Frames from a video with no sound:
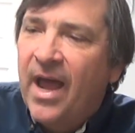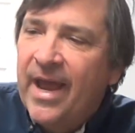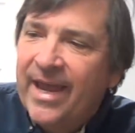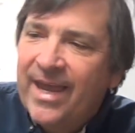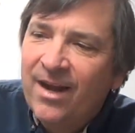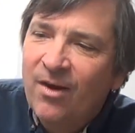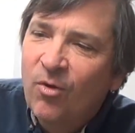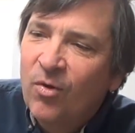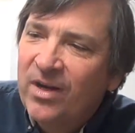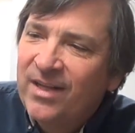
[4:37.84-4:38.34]
I
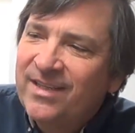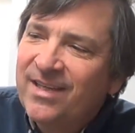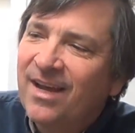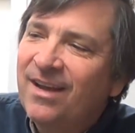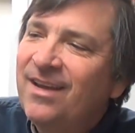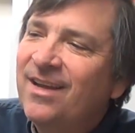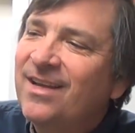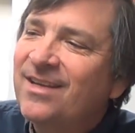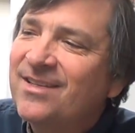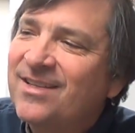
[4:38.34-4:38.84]
can only
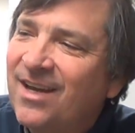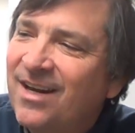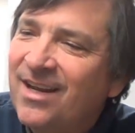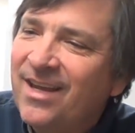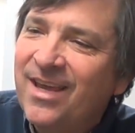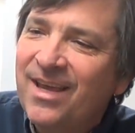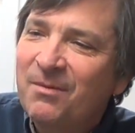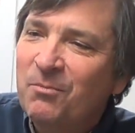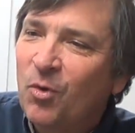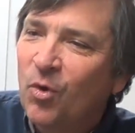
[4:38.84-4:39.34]
tell you, it's going
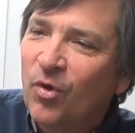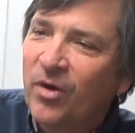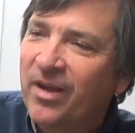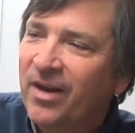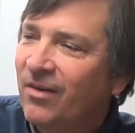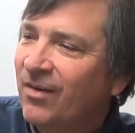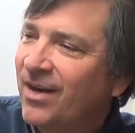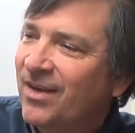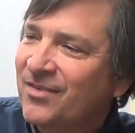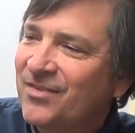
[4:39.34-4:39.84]
to get more
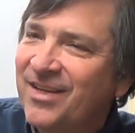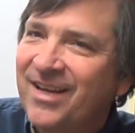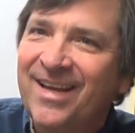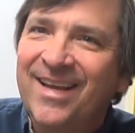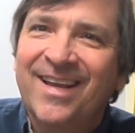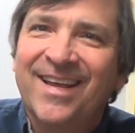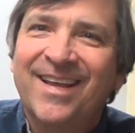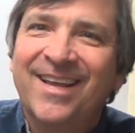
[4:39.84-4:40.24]
interesting.